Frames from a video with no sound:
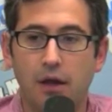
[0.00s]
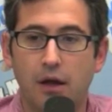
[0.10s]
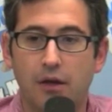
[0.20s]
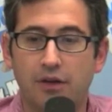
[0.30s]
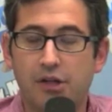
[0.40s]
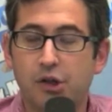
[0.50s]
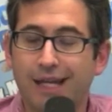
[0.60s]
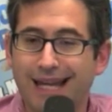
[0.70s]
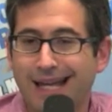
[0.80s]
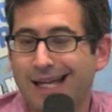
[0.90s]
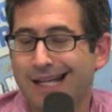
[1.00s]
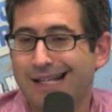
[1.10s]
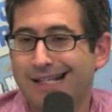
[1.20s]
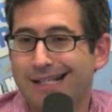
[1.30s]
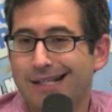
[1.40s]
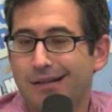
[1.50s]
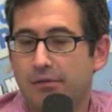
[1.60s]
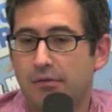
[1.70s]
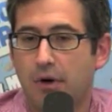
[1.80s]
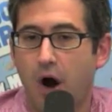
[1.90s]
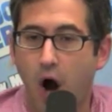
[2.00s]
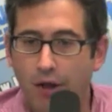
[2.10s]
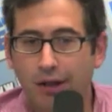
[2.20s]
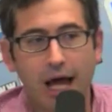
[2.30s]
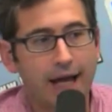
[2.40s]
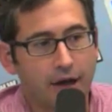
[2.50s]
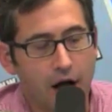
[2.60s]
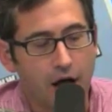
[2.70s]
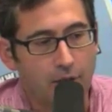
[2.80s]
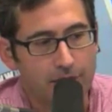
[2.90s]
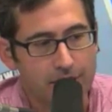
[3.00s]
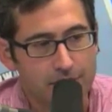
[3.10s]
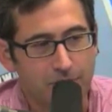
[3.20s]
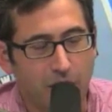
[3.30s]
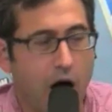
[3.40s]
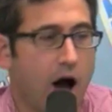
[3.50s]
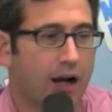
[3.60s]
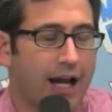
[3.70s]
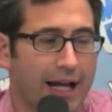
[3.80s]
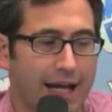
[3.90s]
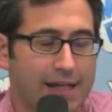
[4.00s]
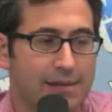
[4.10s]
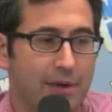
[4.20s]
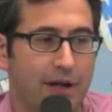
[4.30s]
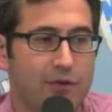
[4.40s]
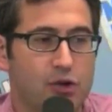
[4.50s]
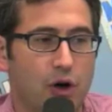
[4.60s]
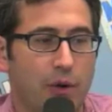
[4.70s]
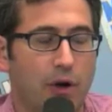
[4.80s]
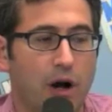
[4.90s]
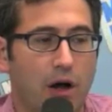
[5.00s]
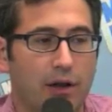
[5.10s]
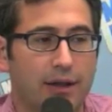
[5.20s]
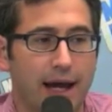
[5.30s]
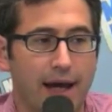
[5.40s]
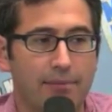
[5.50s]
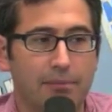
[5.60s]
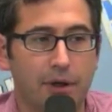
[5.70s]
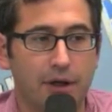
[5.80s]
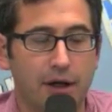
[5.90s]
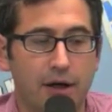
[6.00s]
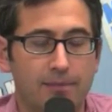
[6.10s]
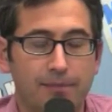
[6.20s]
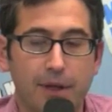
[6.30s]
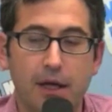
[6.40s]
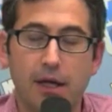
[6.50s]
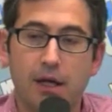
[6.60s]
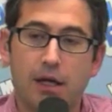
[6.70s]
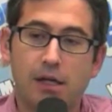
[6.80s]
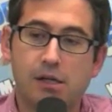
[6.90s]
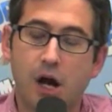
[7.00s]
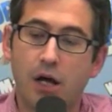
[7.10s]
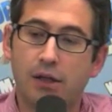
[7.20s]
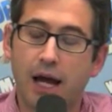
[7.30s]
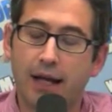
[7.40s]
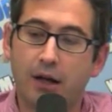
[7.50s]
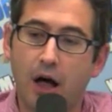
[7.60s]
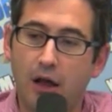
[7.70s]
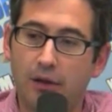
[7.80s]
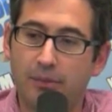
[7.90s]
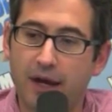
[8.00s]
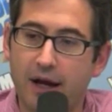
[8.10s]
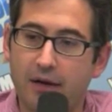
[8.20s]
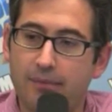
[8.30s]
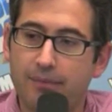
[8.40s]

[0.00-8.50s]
essentially his online column, his blog, I guess. I'm not even sure I would call it that, but um, his online column there.